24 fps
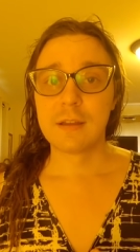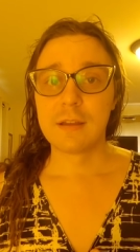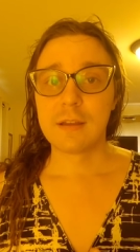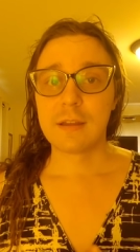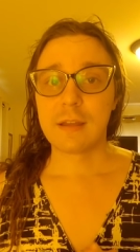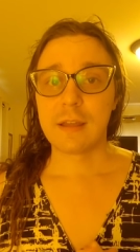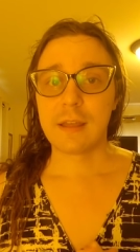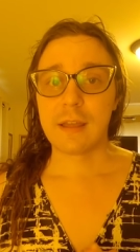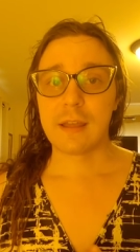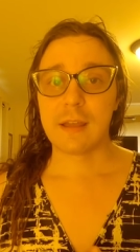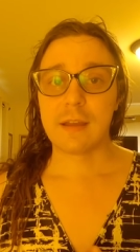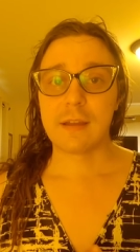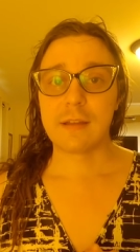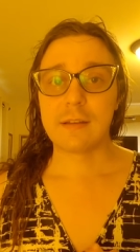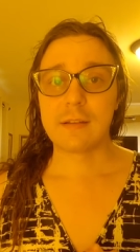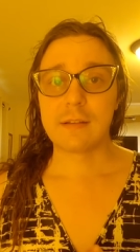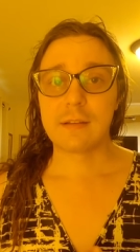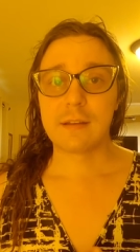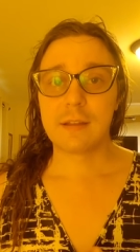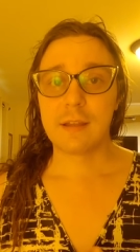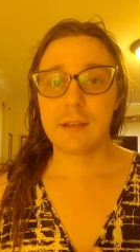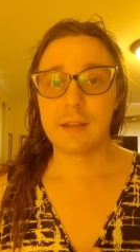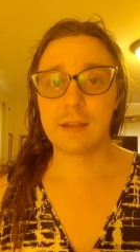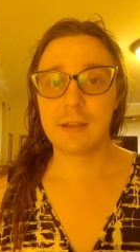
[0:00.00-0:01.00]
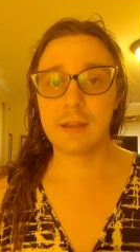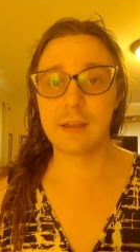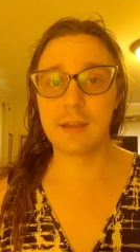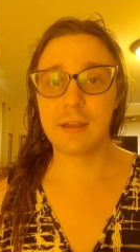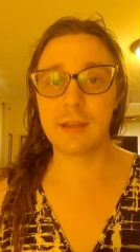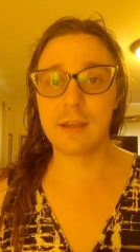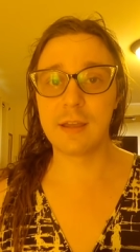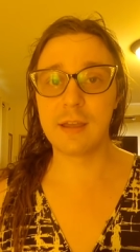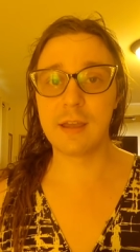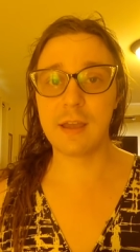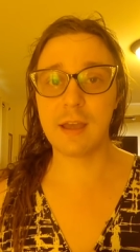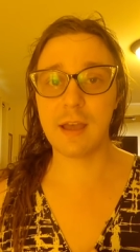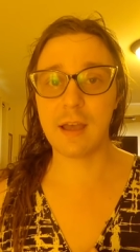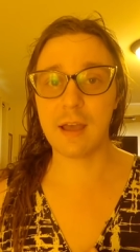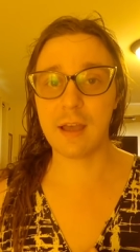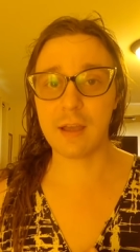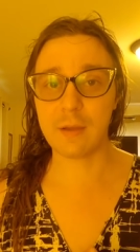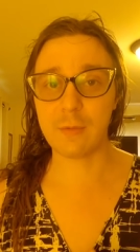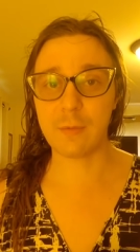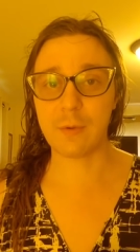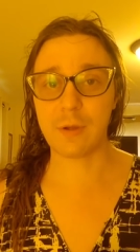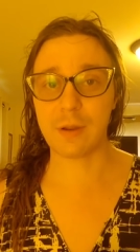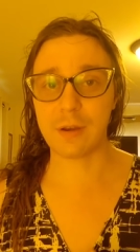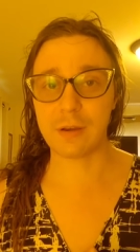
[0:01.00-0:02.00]
And I
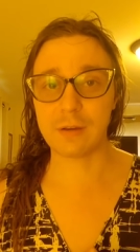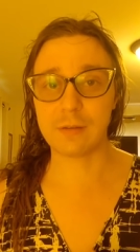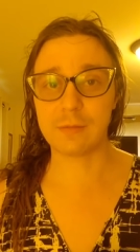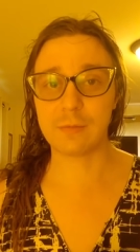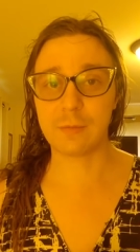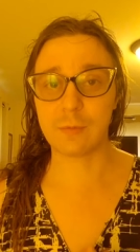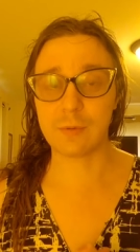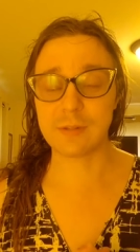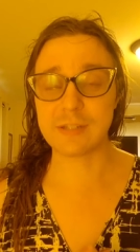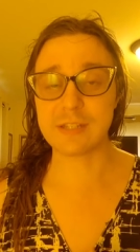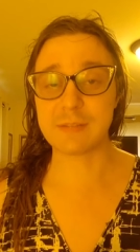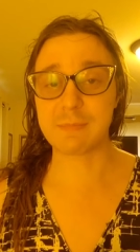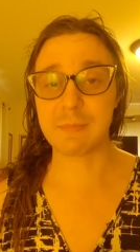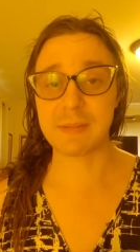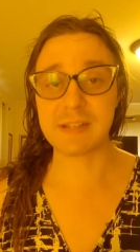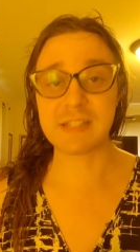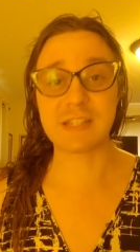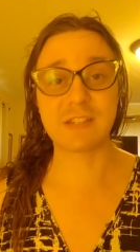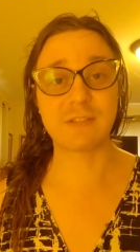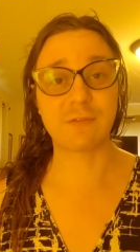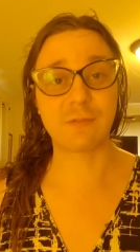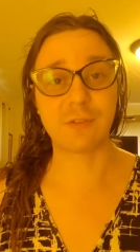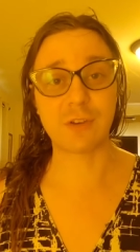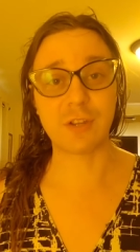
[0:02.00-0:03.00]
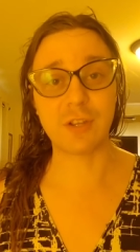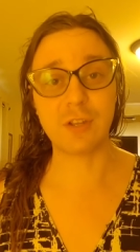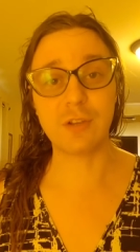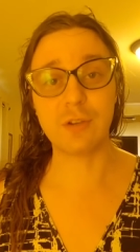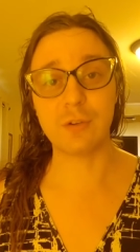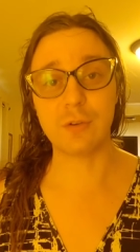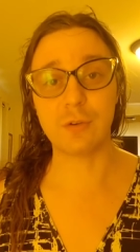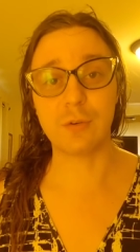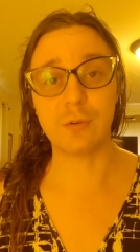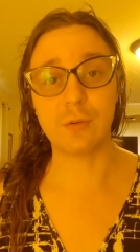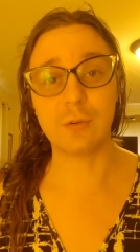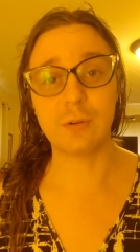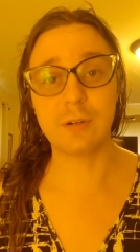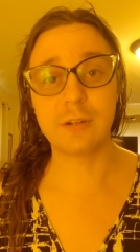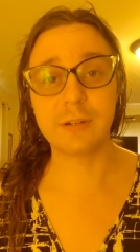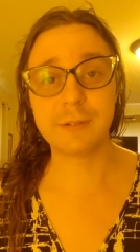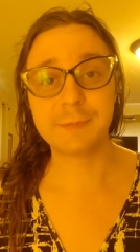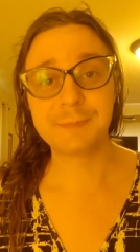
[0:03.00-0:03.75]
want what's best for you.